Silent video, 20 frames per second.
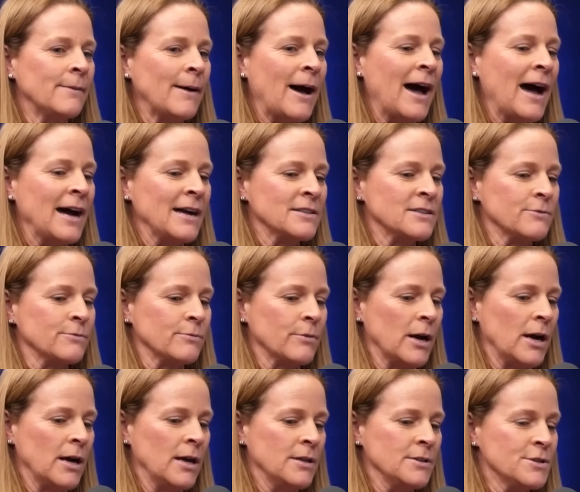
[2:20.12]
had to
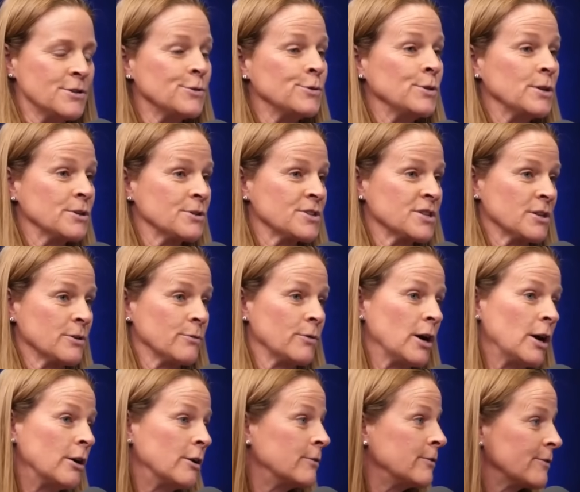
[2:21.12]
run 2 years in a
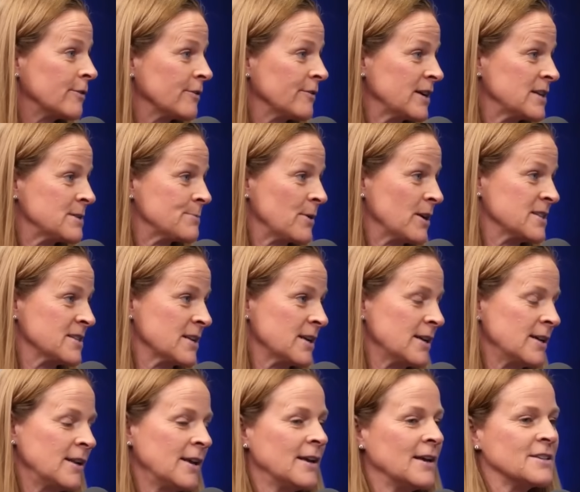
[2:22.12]
row for vice
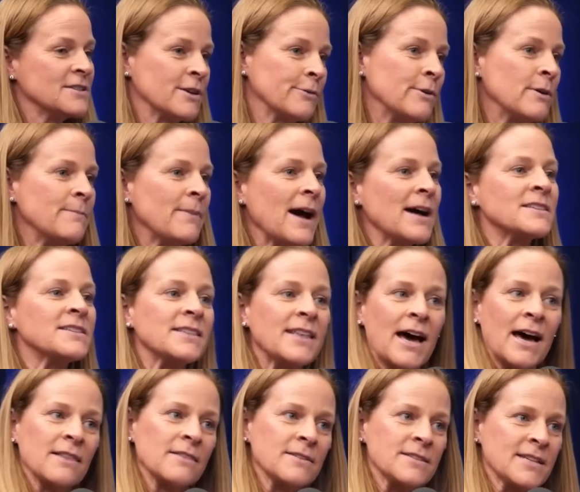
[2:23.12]
president. So I went back to the
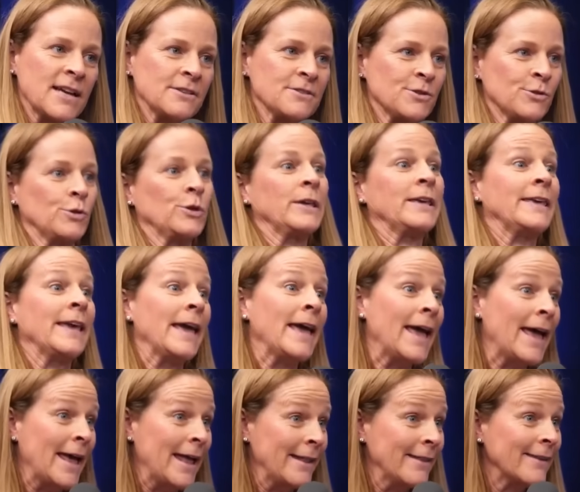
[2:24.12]
Athletes Council
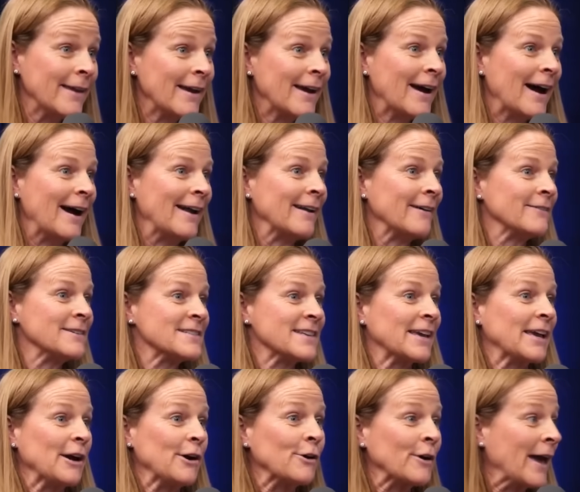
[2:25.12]
again. And I was
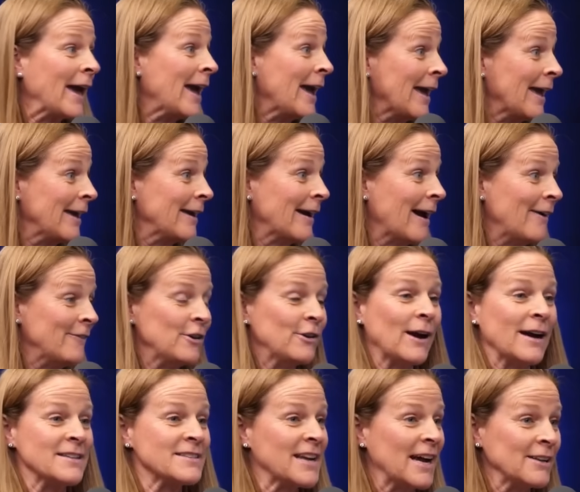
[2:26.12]
like, okay, have you
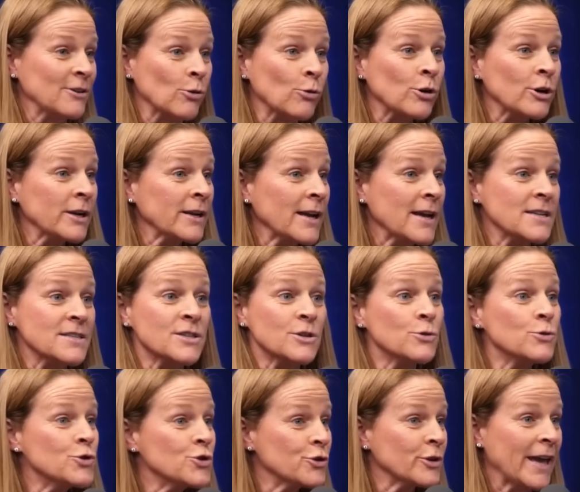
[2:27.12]
guys gotten organized?
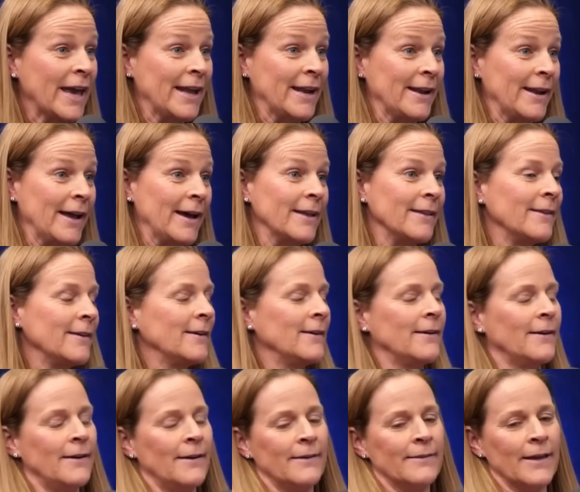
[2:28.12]
Who's your candidate?
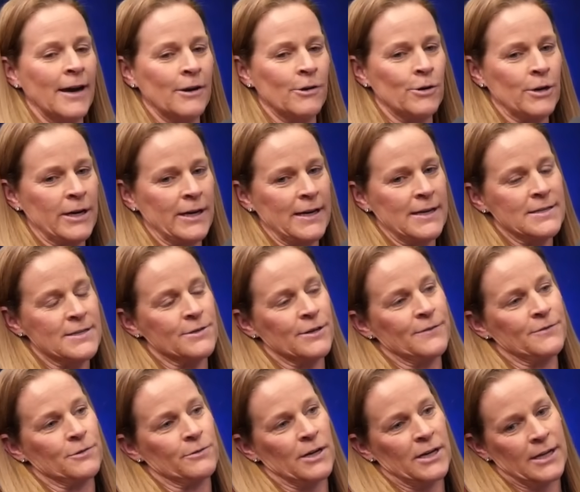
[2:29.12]
Not organized. So I
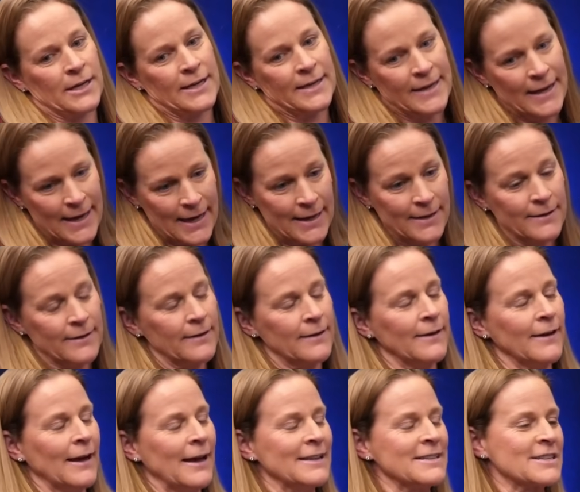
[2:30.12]
have to run again.
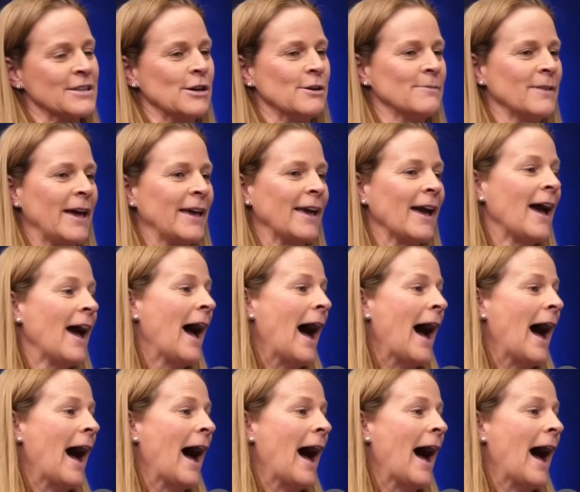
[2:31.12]
And so I'm like,